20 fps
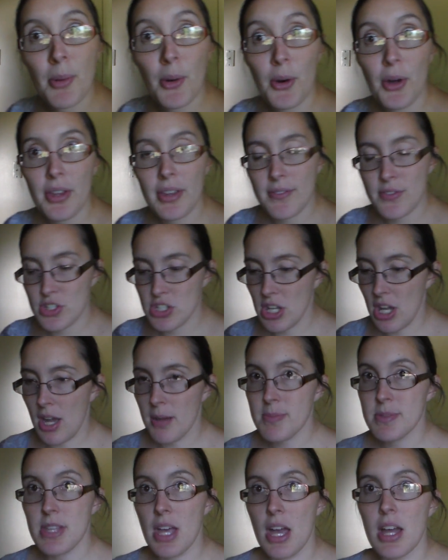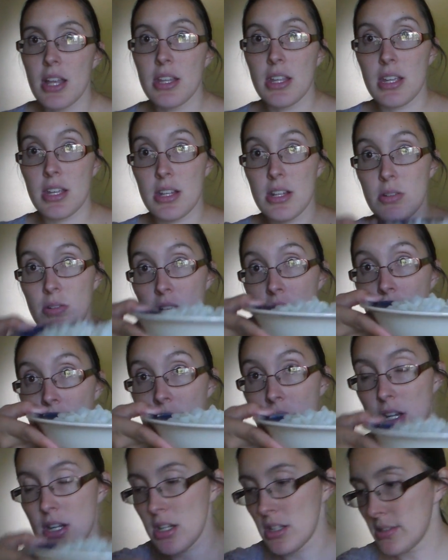a bowl of chopped onion
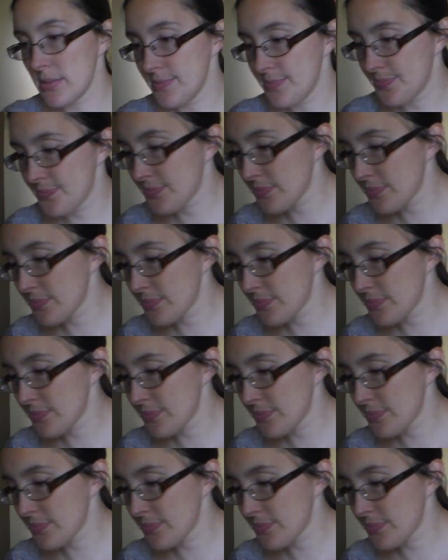right here,